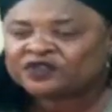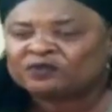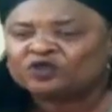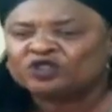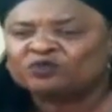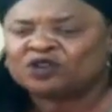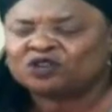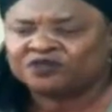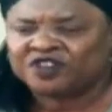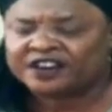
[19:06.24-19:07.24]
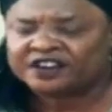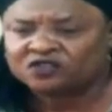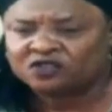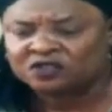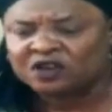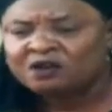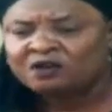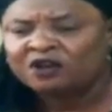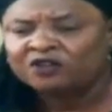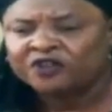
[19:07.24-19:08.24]
from those board of directors
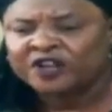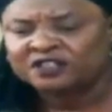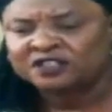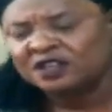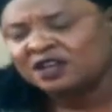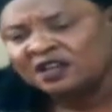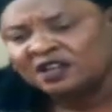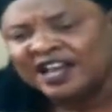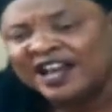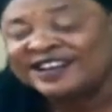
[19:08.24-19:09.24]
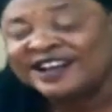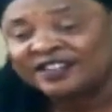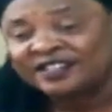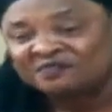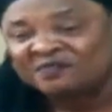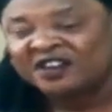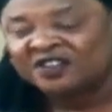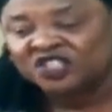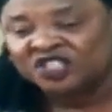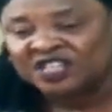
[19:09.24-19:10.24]
called friends. They are directing
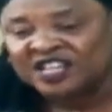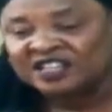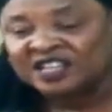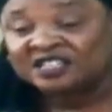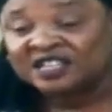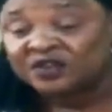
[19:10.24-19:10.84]
marriages. They tell